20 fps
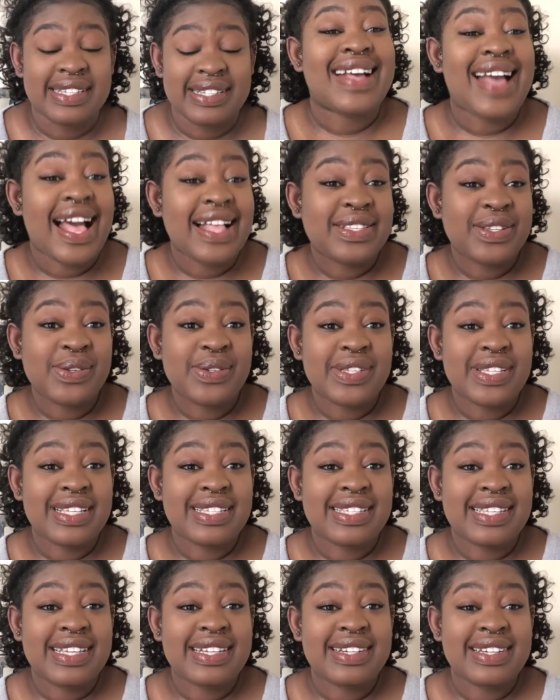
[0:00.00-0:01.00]
Cattle are
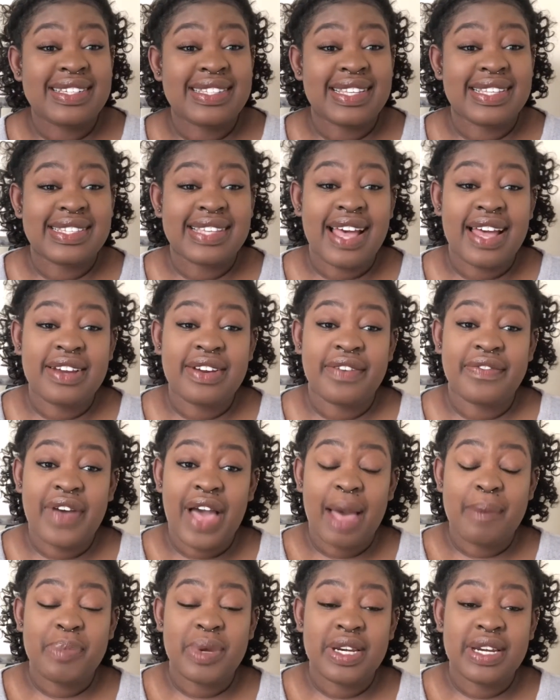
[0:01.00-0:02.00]
seen as a sign of
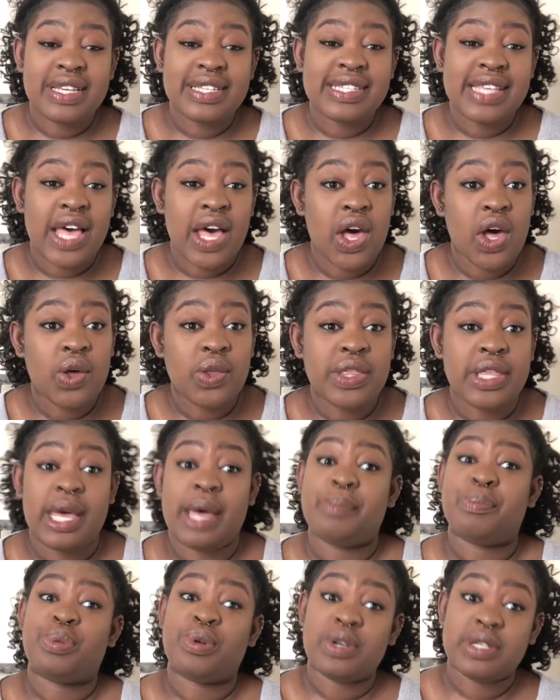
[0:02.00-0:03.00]
happiness, health
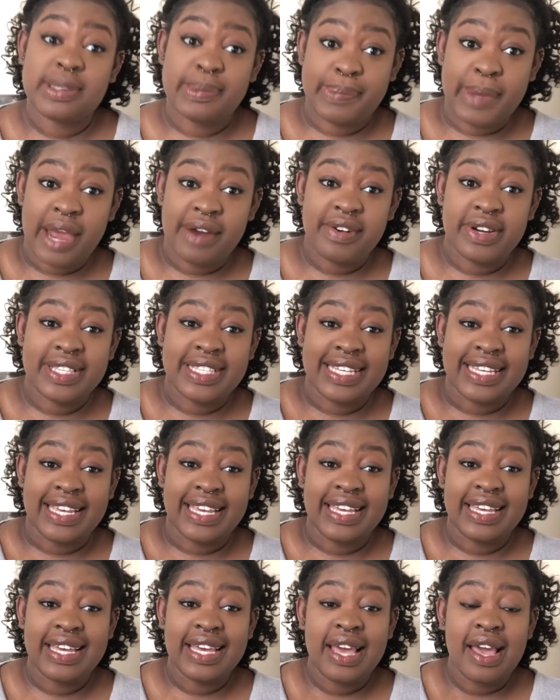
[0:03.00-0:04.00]
and
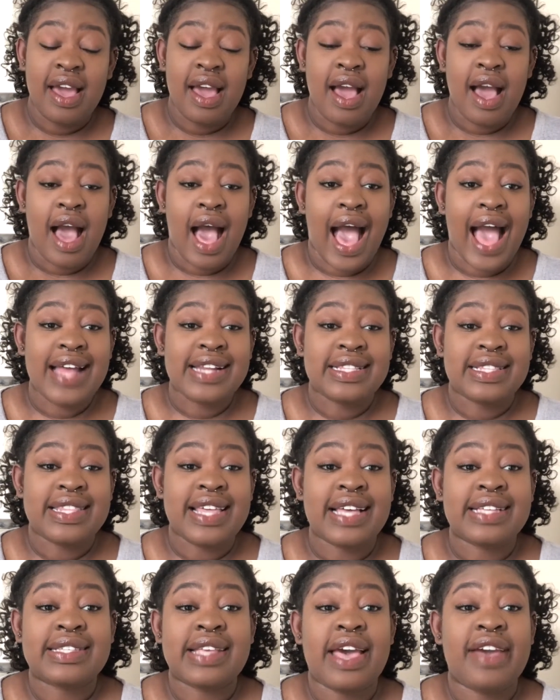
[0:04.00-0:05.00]
prosperity, and
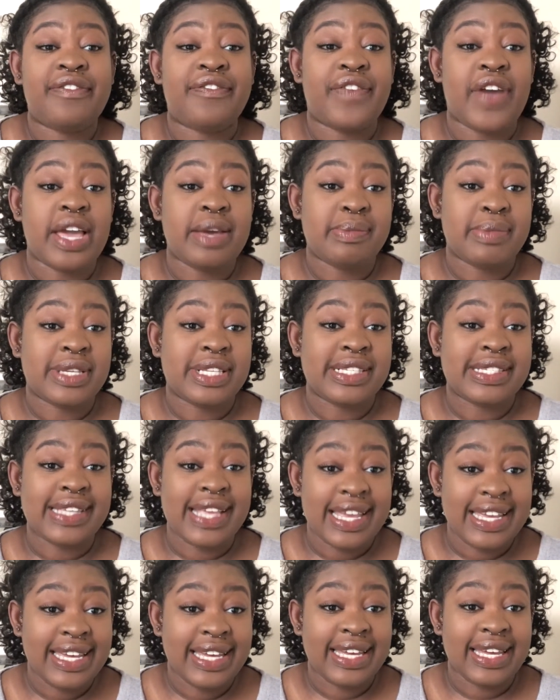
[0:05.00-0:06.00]
there's a famous
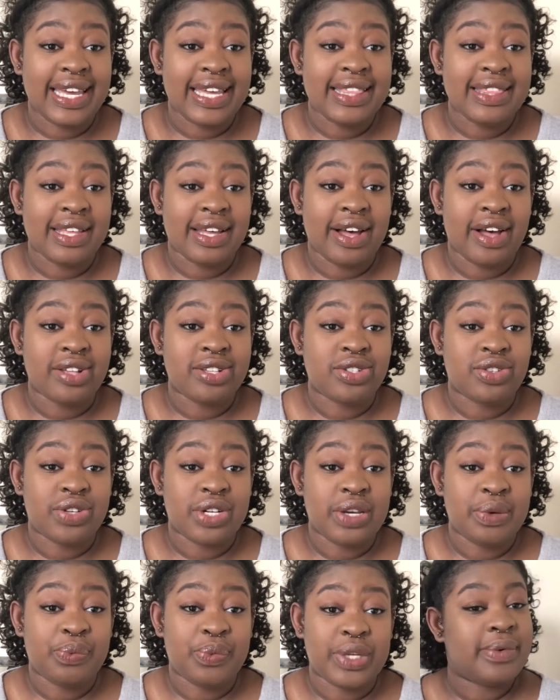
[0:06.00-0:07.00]
saying in the
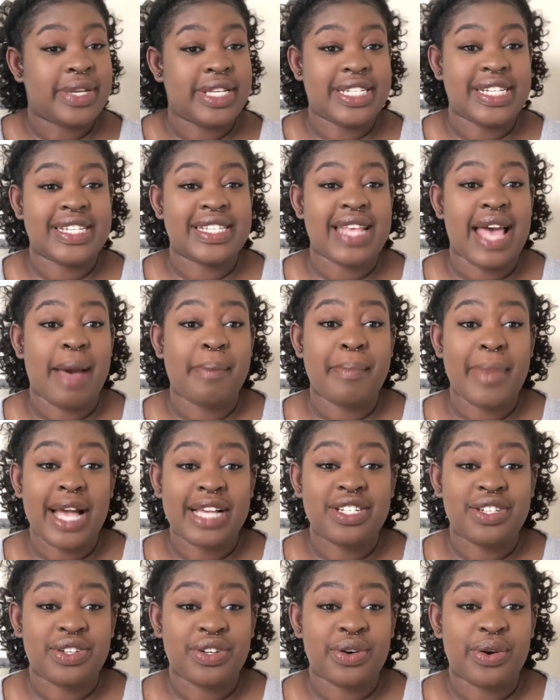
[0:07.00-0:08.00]
country which is
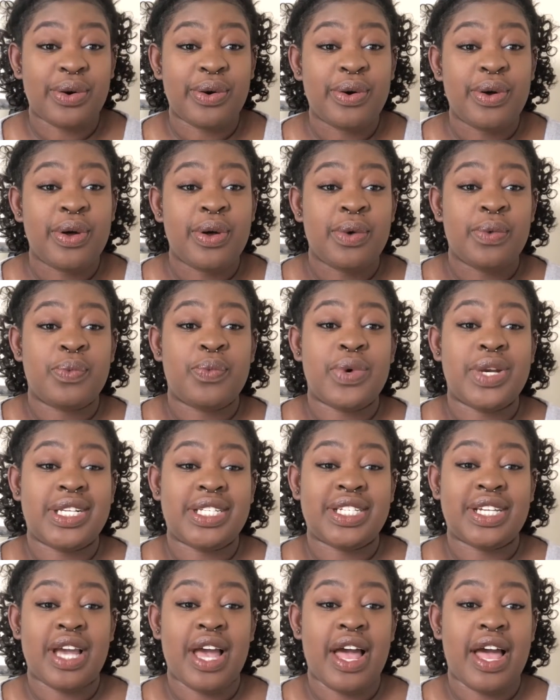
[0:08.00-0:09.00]
Amashio,
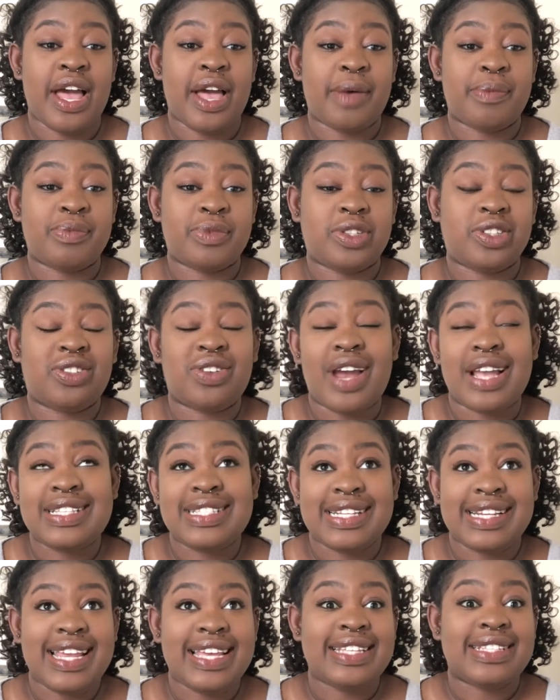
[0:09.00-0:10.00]
which
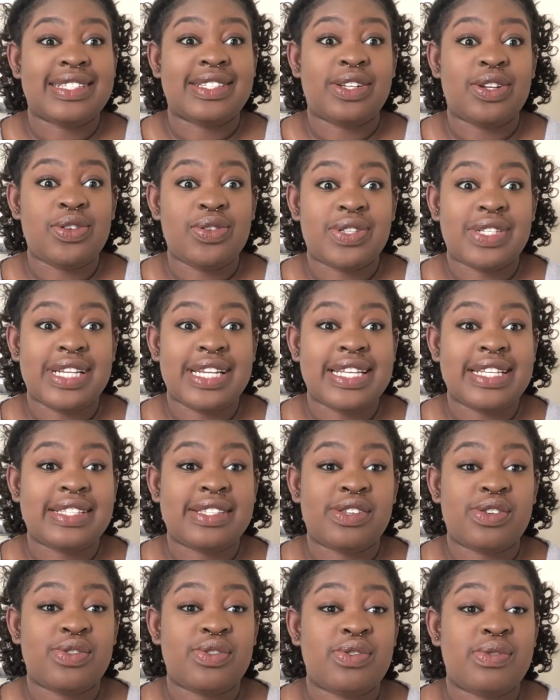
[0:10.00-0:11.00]
translates
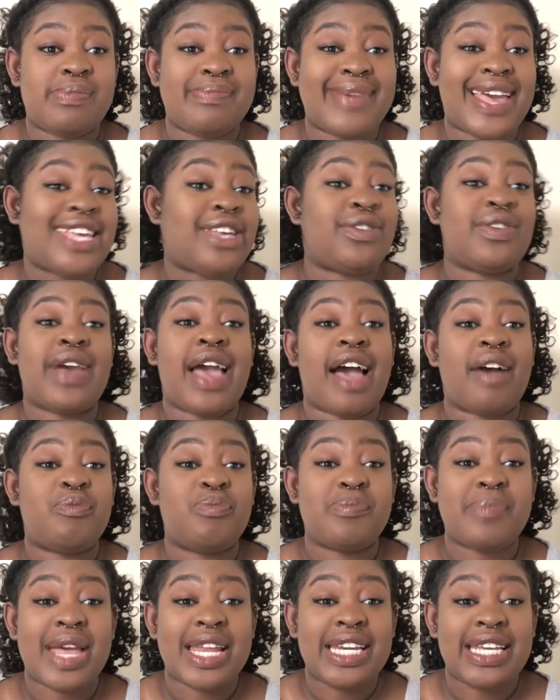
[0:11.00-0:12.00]
loosely to may you
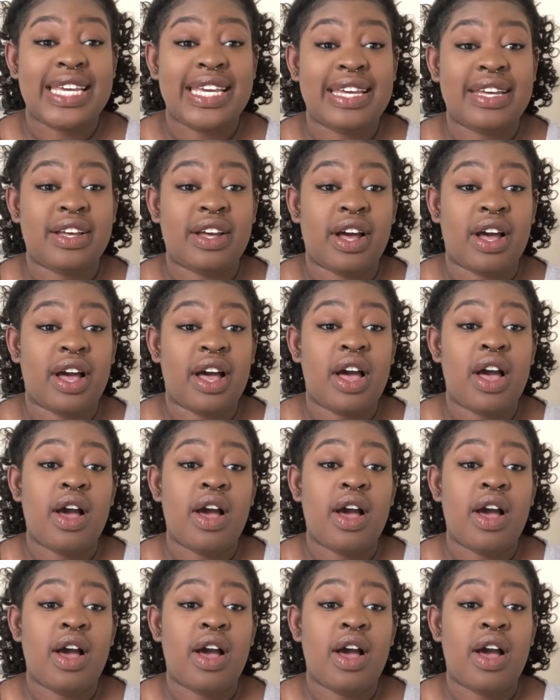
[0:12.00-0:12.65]
have many